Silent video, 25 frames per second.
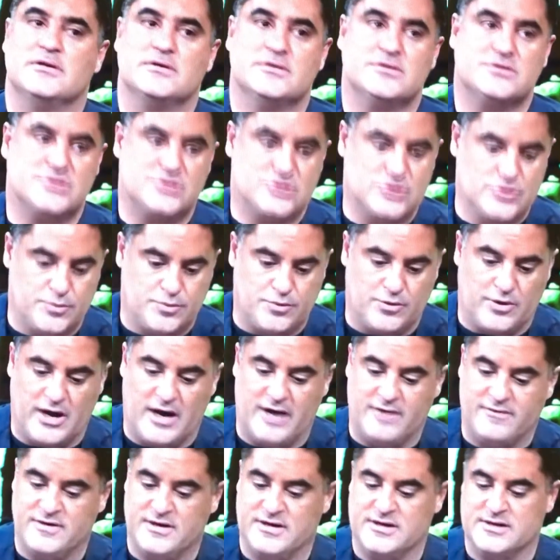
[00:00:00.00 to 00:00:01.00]
Super
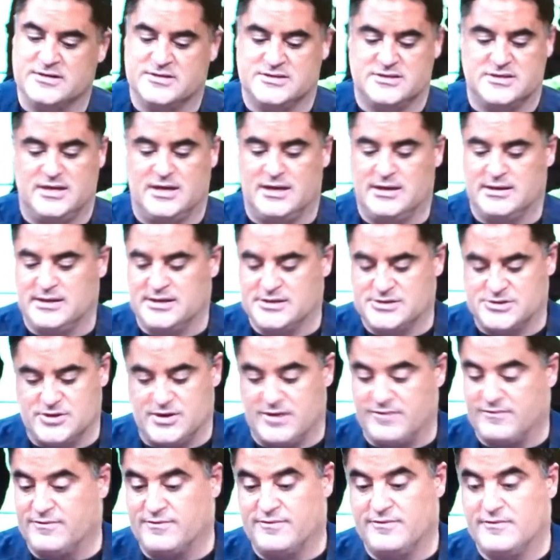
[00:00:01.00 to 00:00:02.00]
obvious, unless you
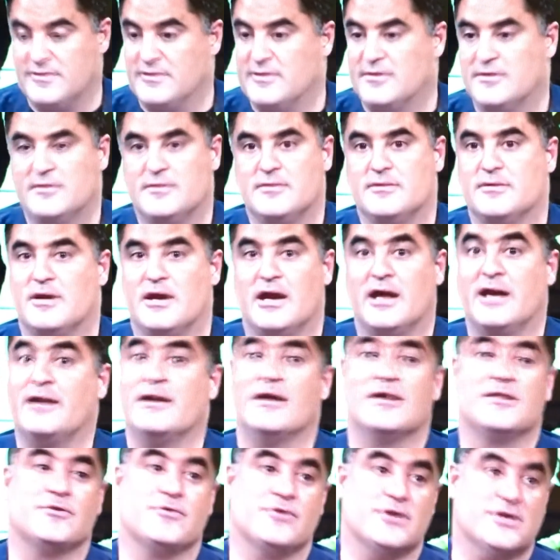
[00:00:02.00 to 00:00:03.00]
have
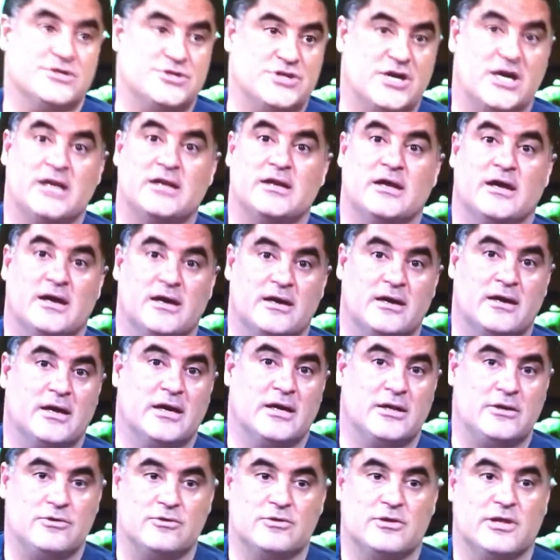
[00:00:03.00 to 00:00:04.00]
another agenda
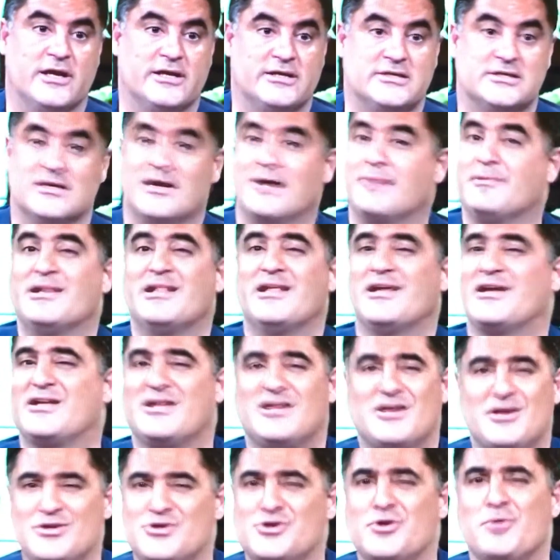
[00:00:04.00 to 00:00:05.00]
and you'd like to. I mean,
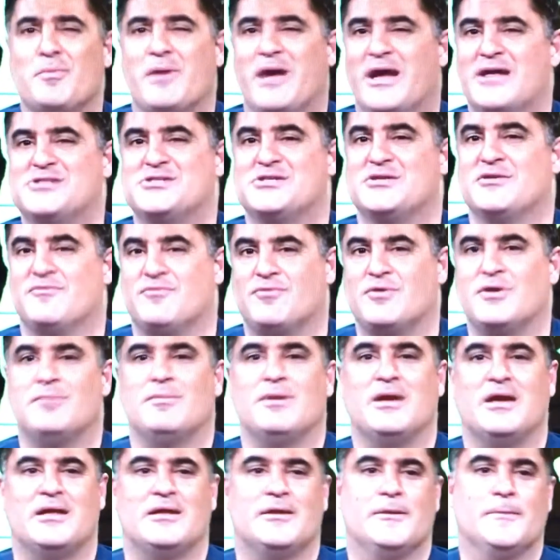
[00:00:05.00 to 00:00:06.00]
could you imagine if we
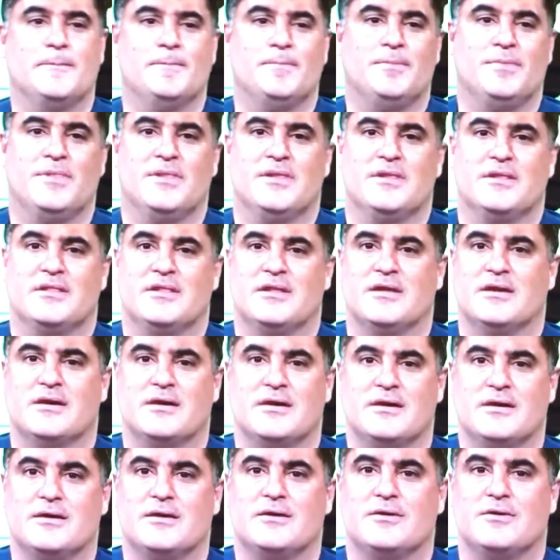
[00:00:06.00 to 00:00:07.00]
made the
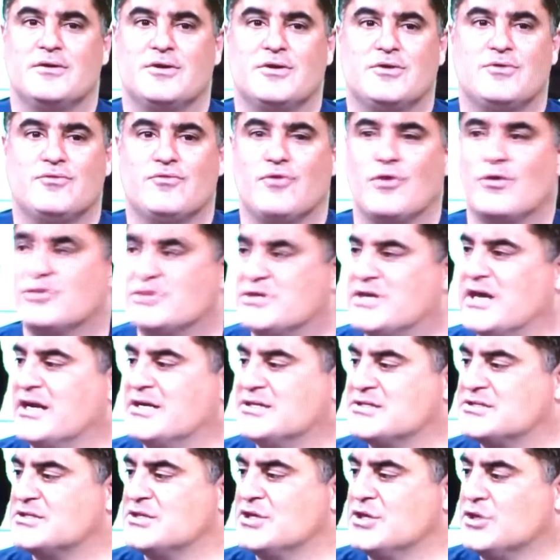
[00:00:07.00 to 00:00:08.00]

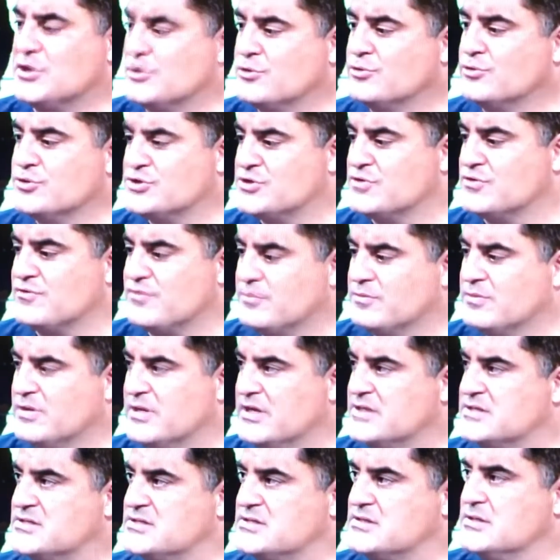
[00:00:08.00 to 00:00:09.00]
grotesque conclusion from
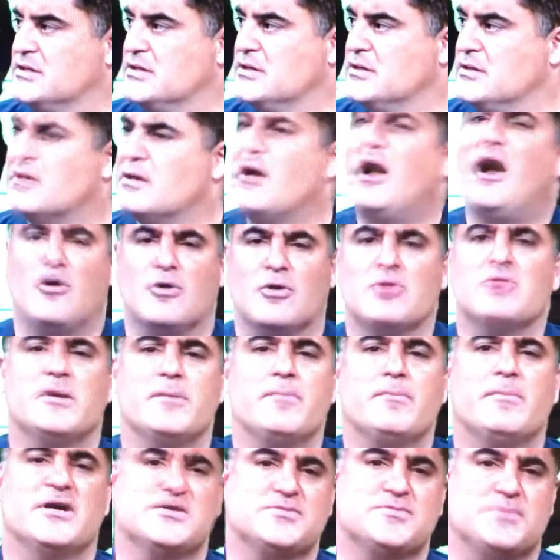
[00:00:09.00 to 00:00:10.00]
this? Oh,
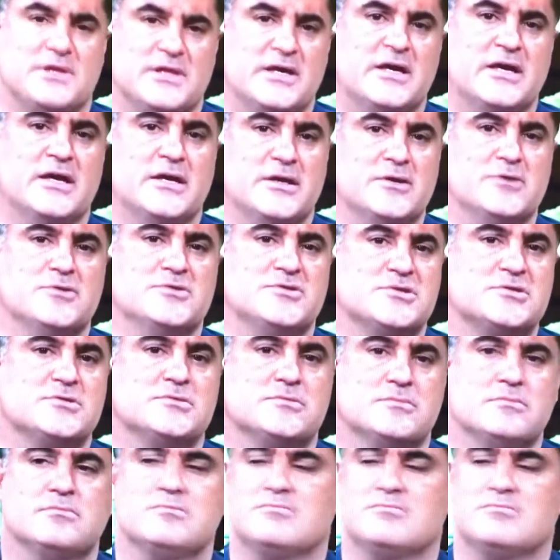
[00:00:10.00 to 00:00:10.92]
it must be the Hindus.